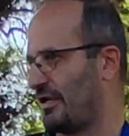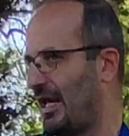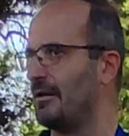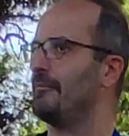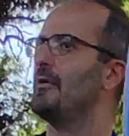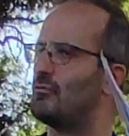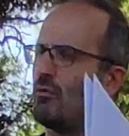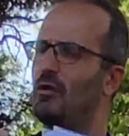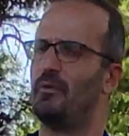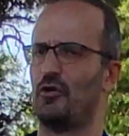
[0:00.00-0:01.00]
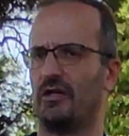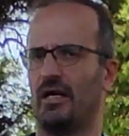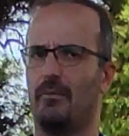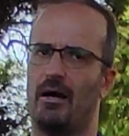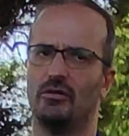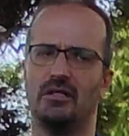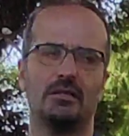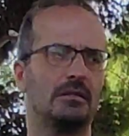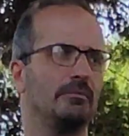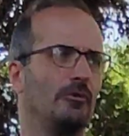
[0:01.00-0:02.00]
Okay, we will be talking about
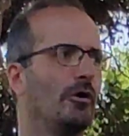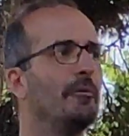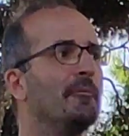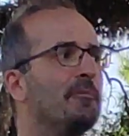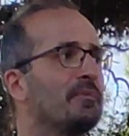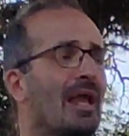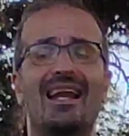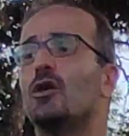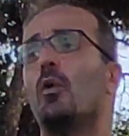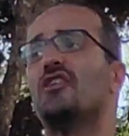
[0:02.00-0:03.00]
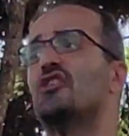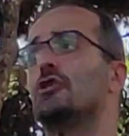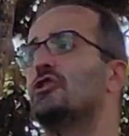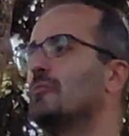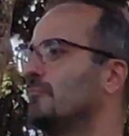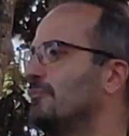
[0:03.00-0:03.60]
it more. Any questions?